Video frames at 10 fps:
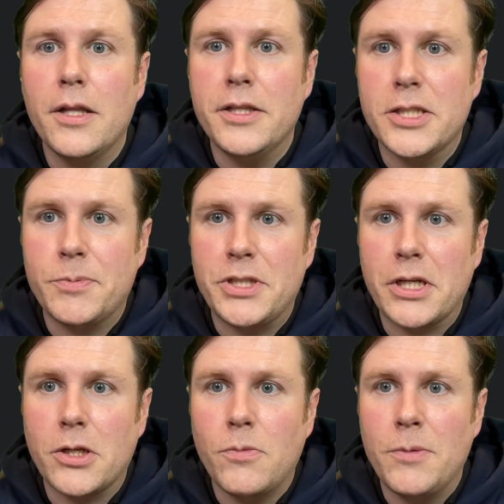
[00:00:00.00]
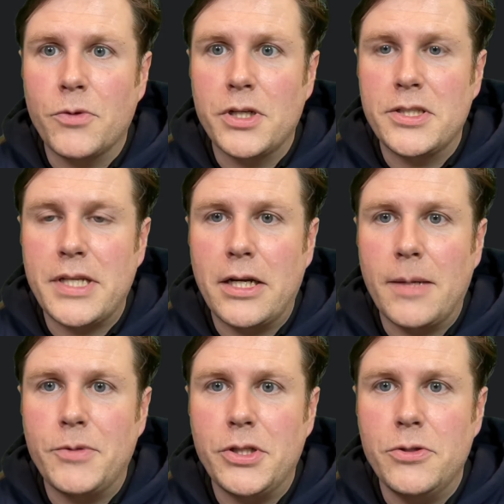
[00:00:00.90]
This particular one, we're going to set it
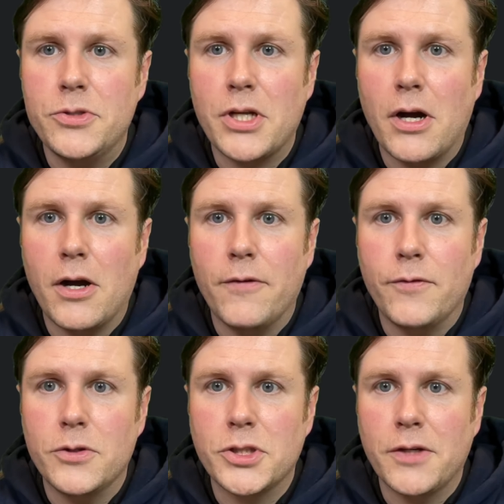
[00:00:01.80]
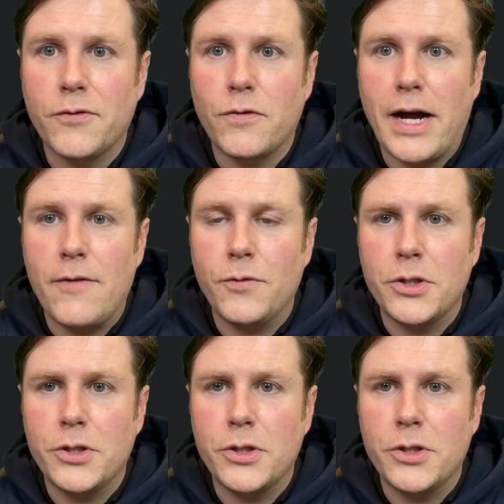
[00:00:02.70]
up to use our version of Karaf.